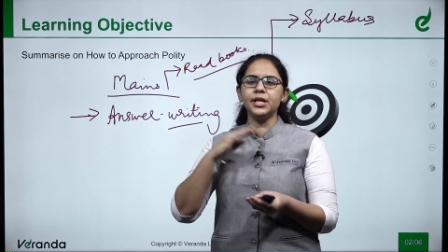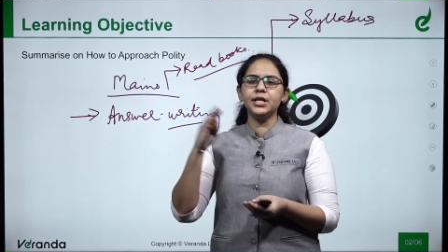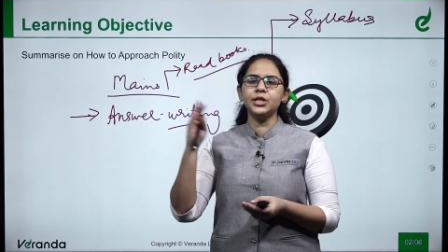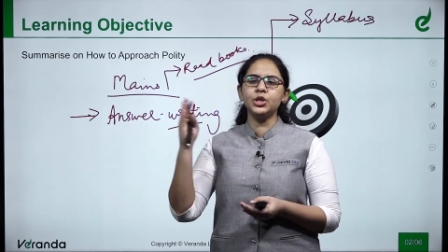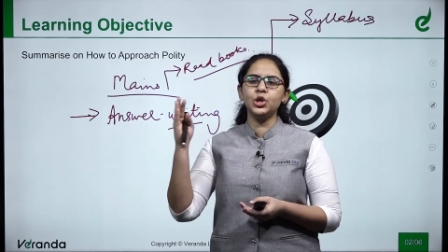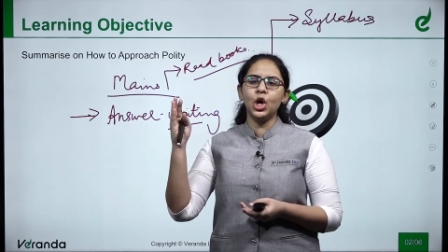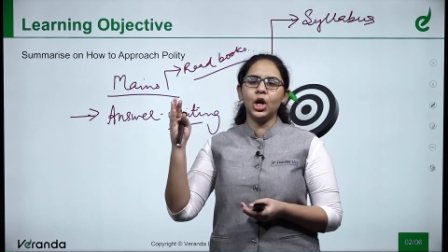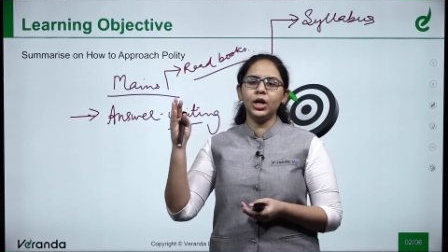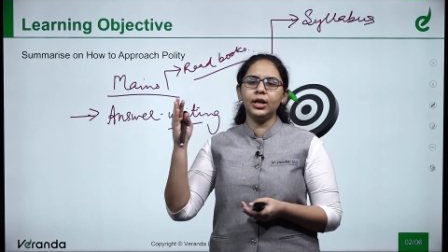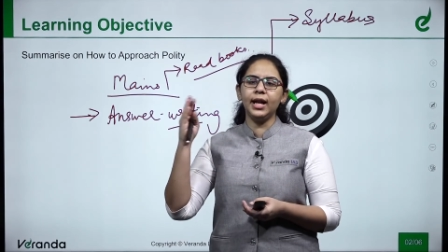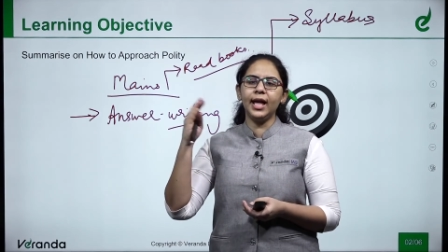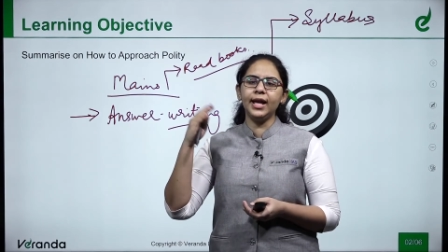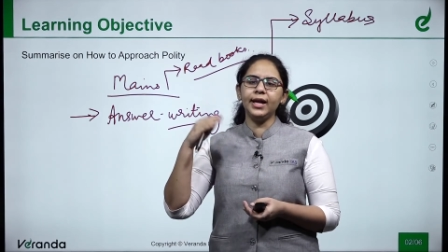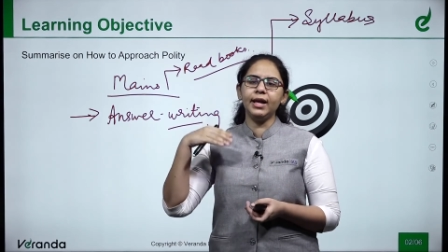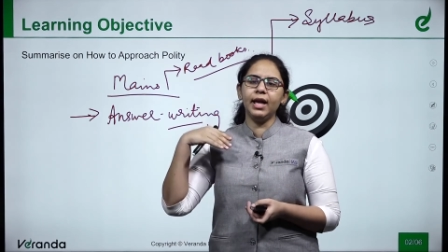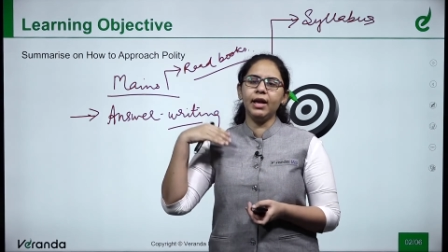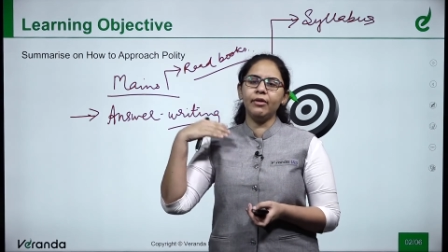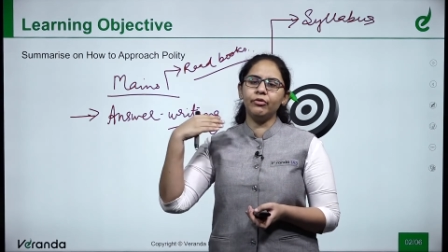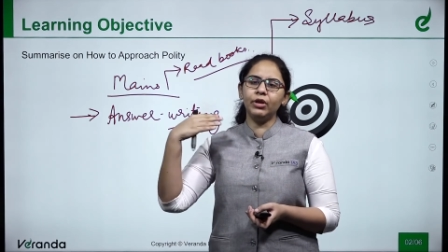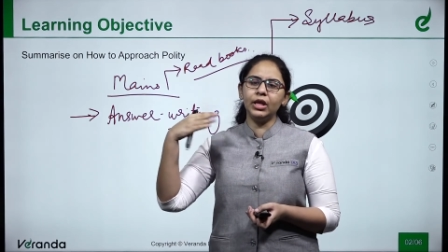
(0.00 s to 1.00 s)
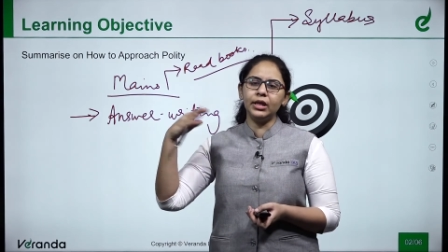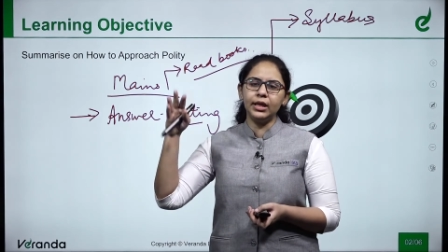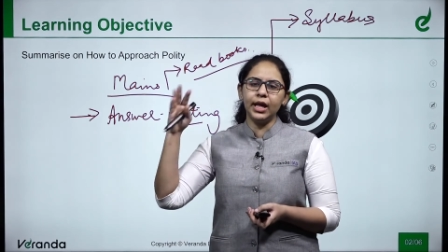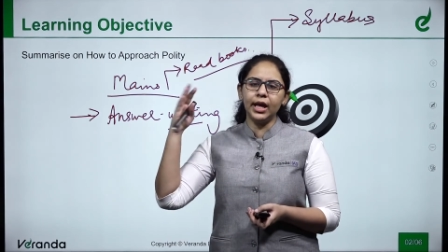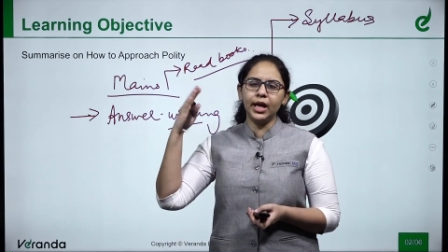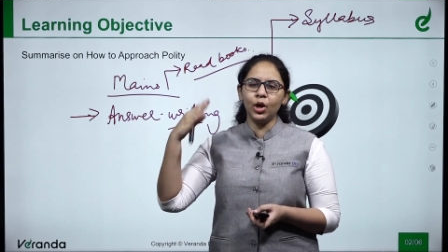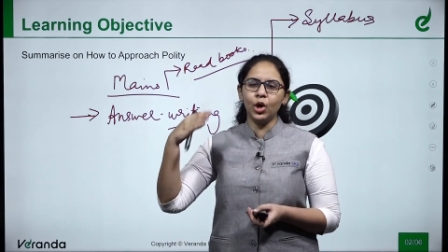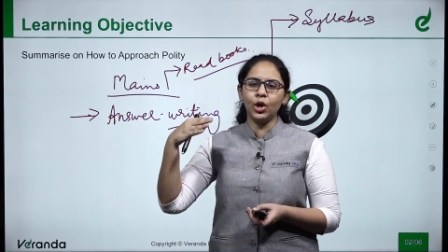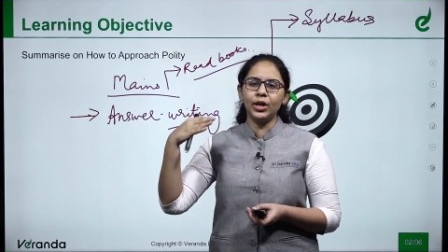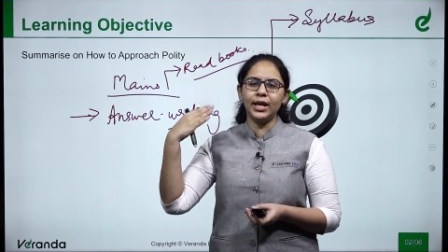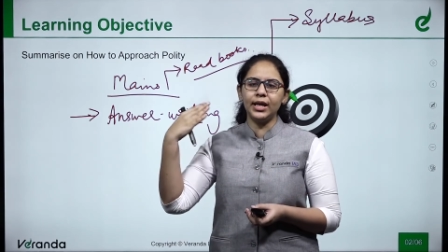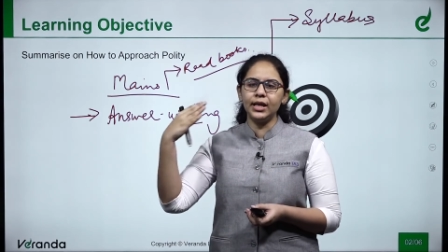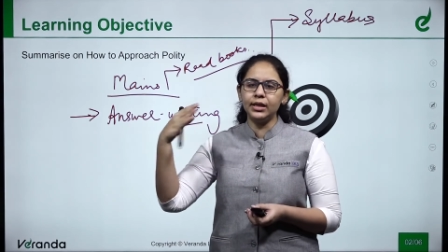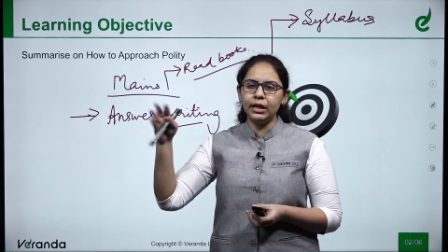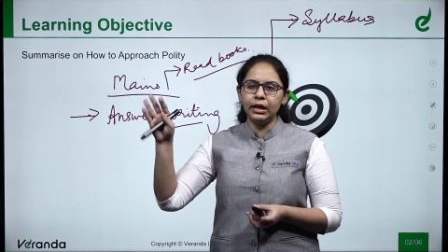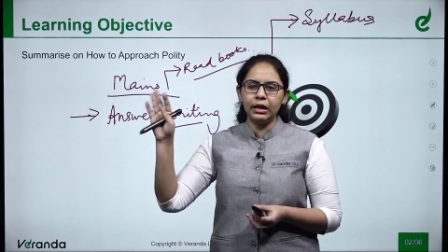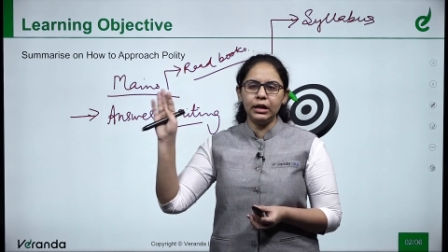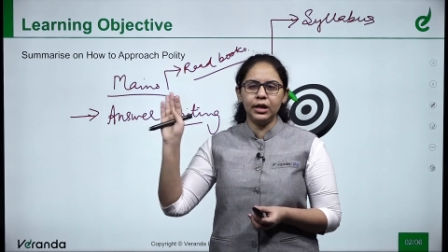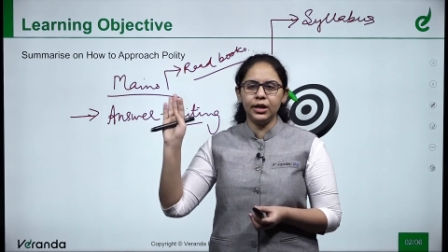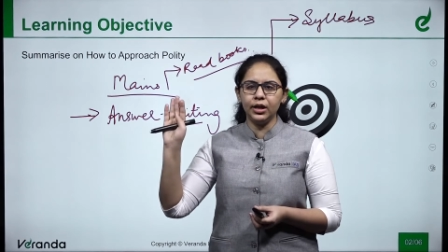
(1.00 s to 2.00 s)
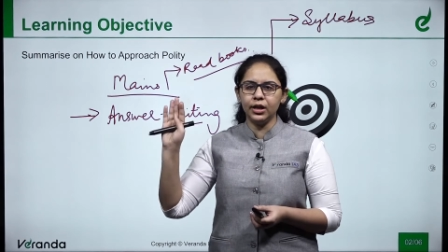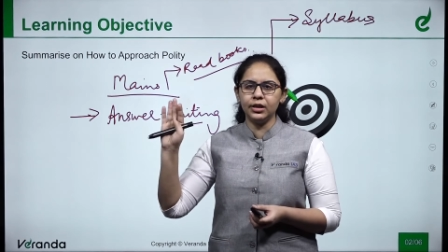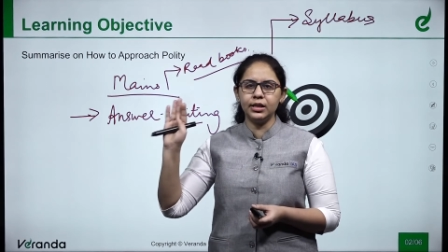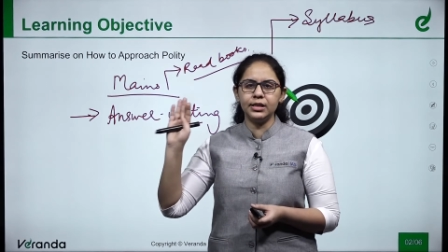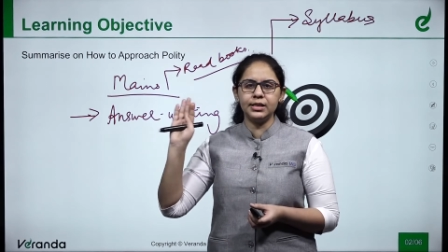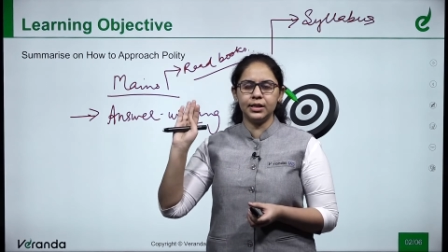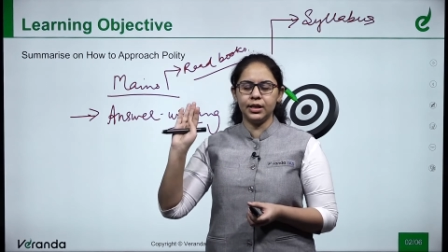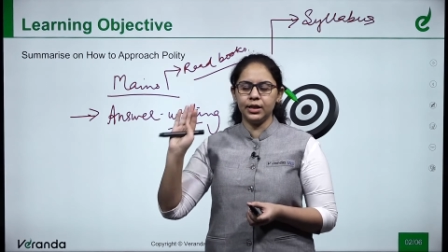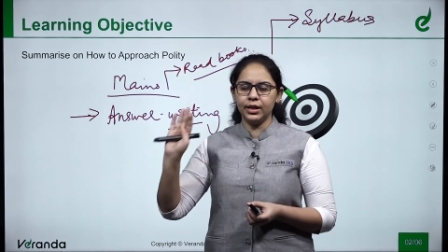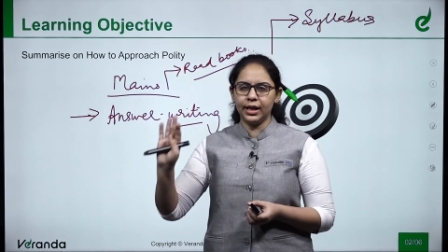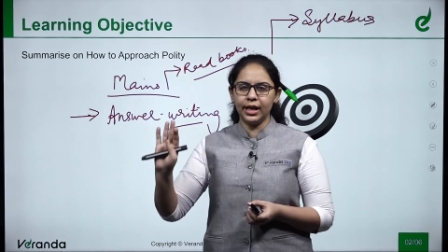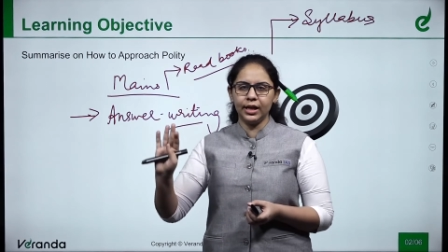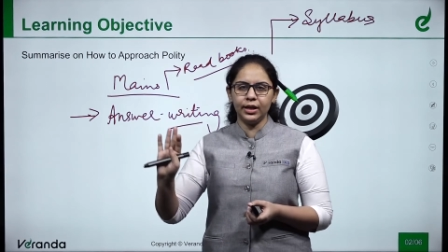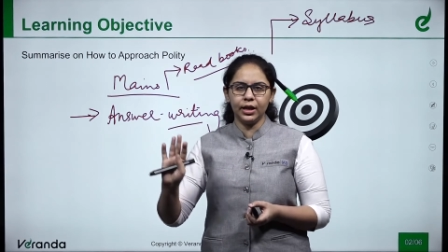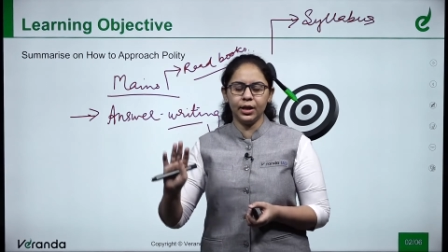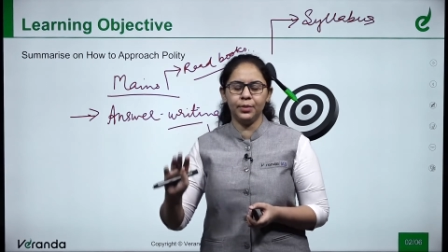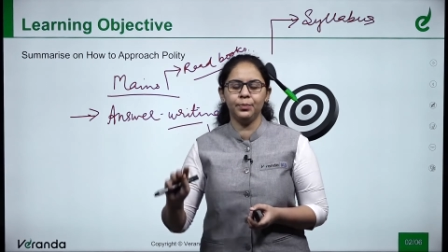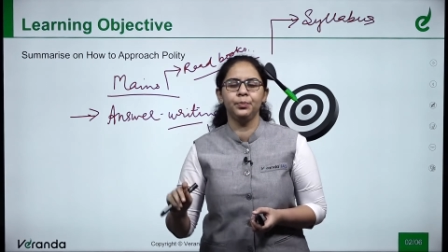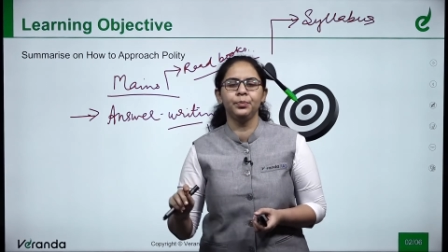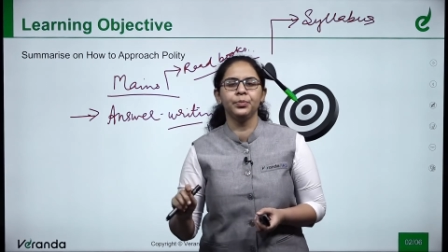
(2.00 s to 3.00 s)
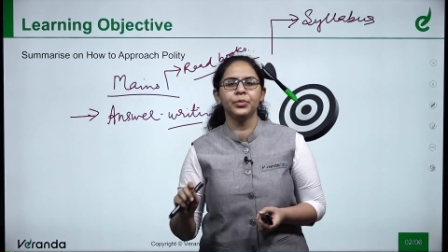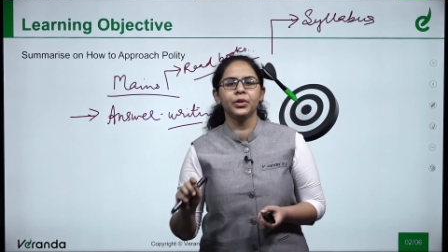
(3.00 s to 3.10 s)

is not like everything or anything under the sun can come.